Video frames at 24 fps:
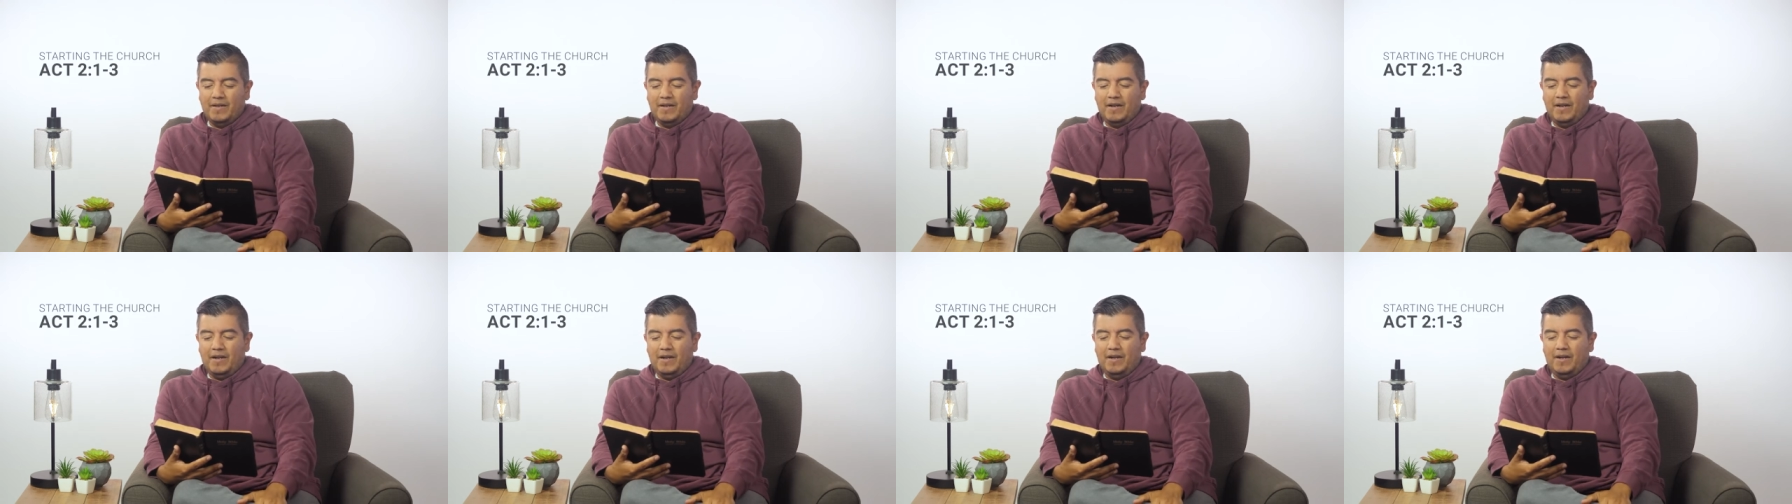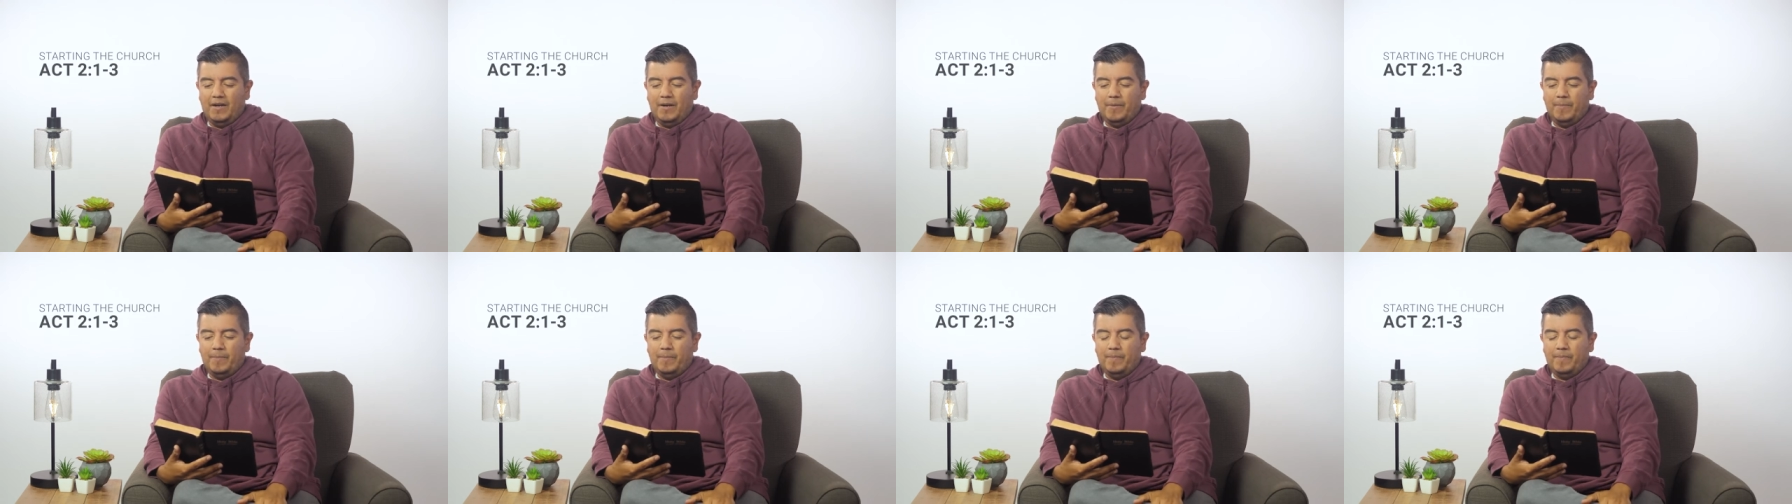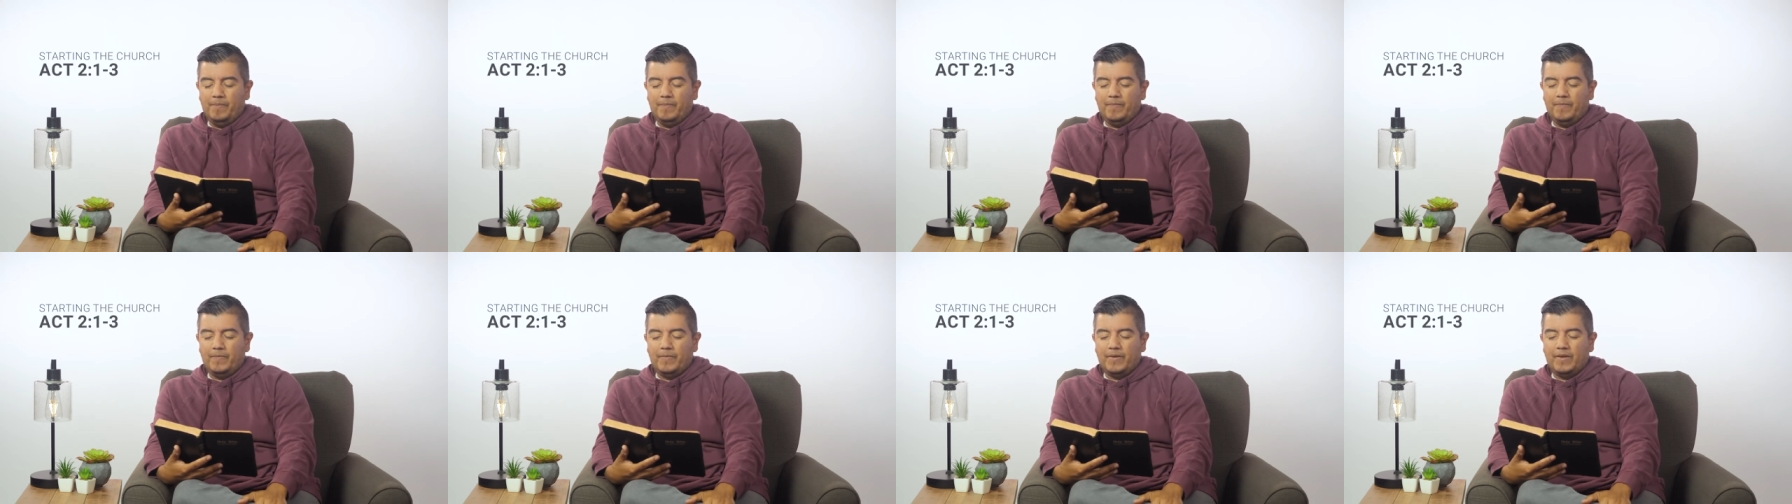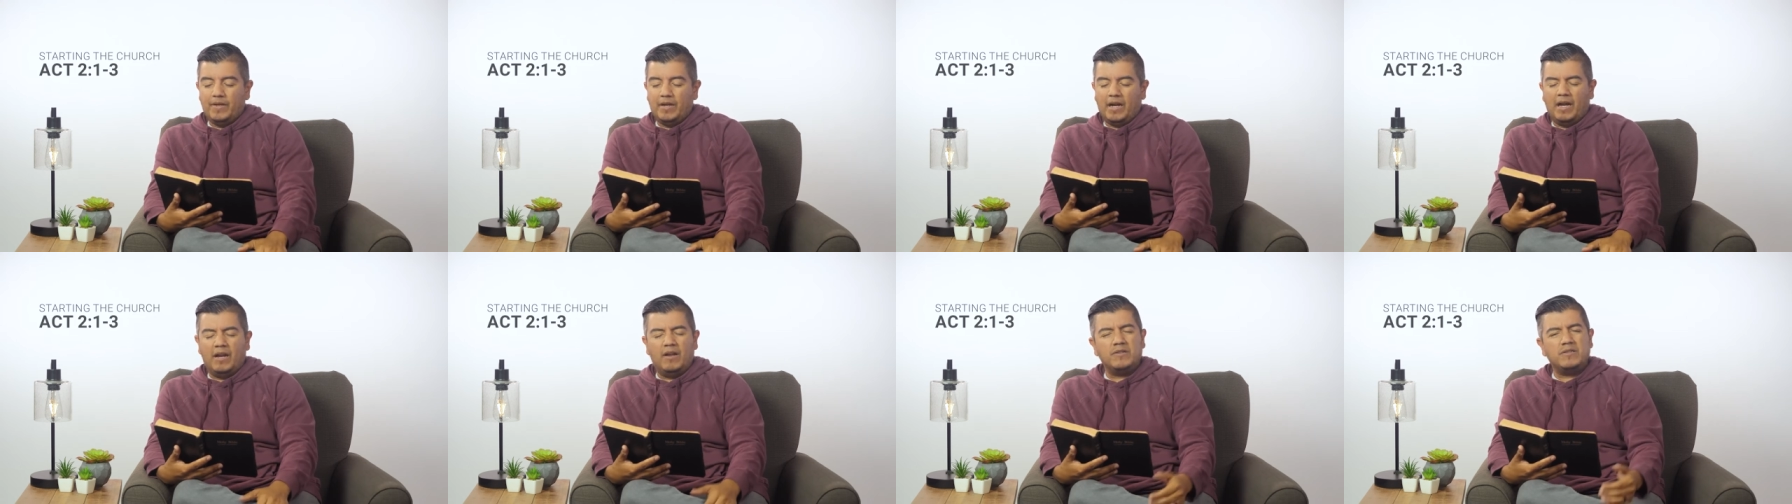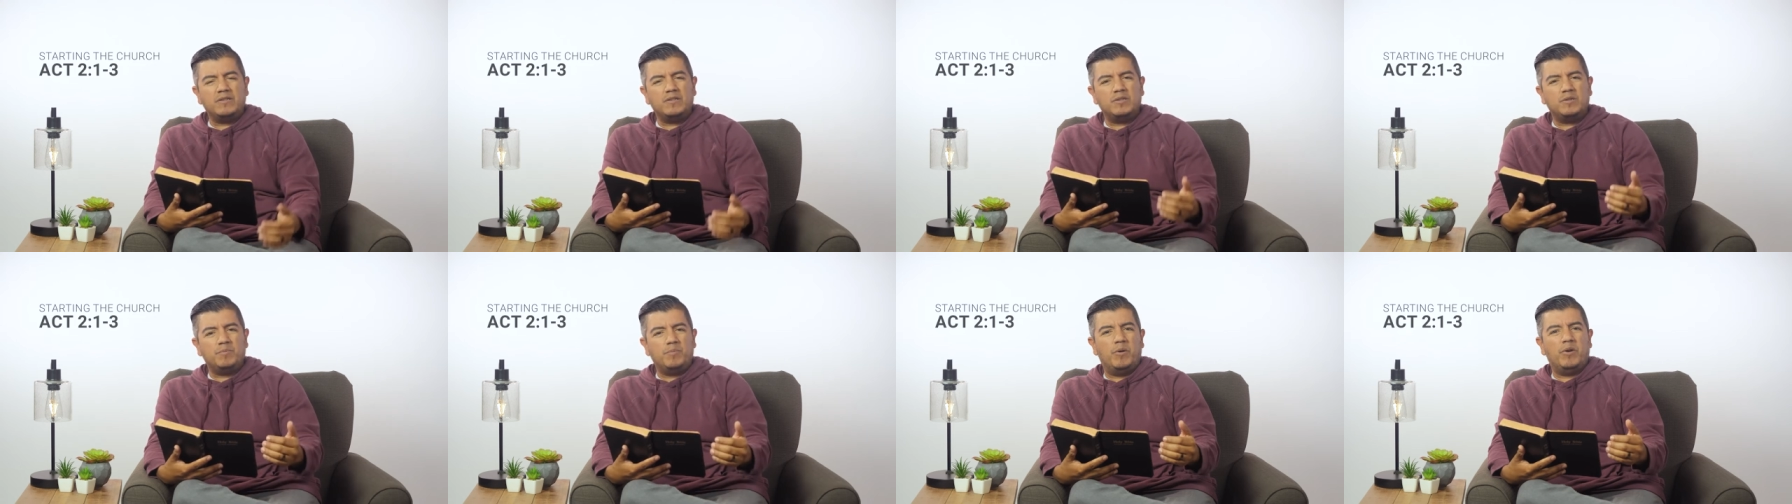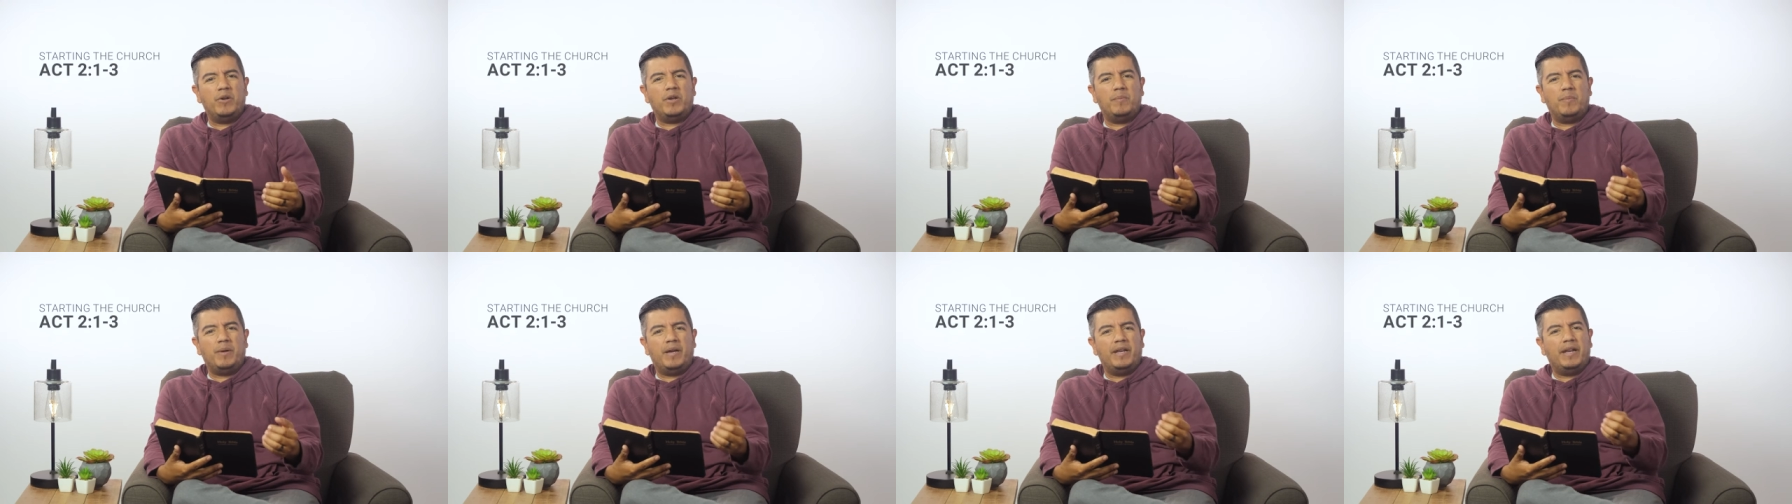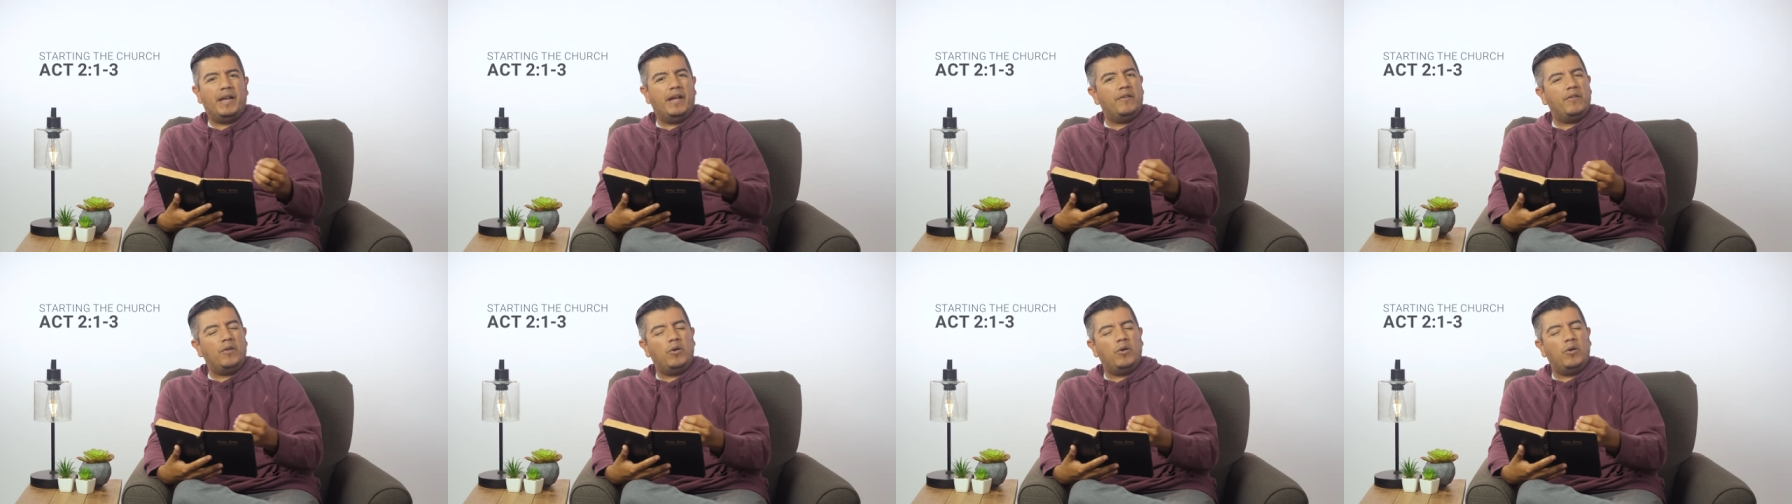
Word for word: Um, I also spoke about how